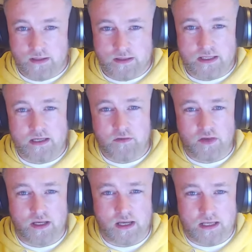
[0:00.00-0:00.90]
think of
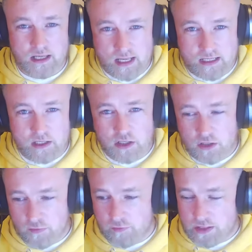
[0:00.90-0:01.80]
it like
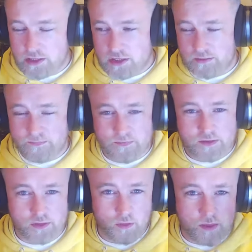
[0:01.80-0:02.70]
your fridge.
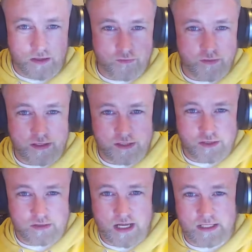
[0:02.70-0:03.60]
So when your fridge
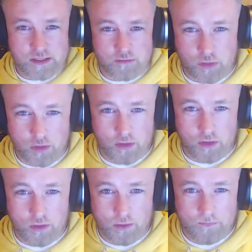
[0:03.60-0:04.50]
starts to
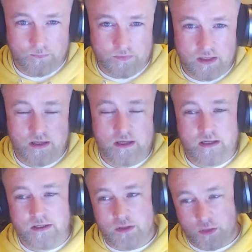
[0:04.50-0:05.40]
low,
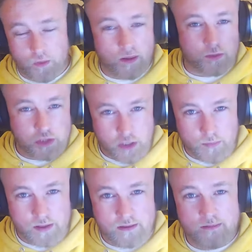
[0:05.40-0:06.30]
you go out
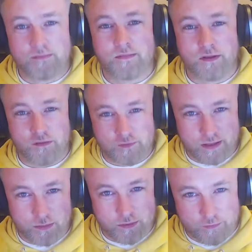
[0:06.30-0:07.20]
shopping, you fill it
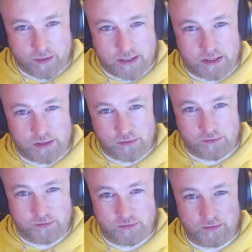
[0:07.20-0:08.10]
with fresh
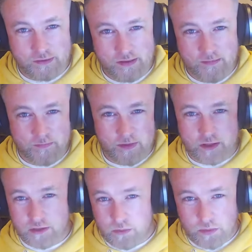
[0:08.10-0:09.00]
stuff, and
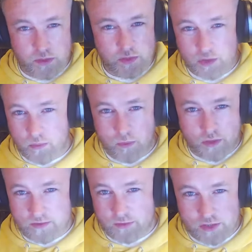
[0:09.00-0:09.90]
you use up
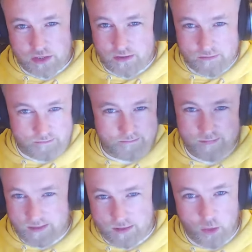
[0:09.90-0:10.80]
whatever's
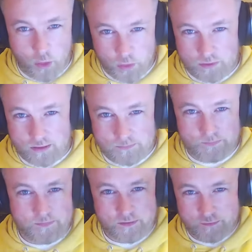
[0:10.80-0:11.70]
older
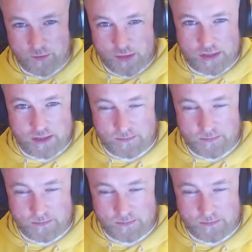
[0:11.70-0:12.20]
first.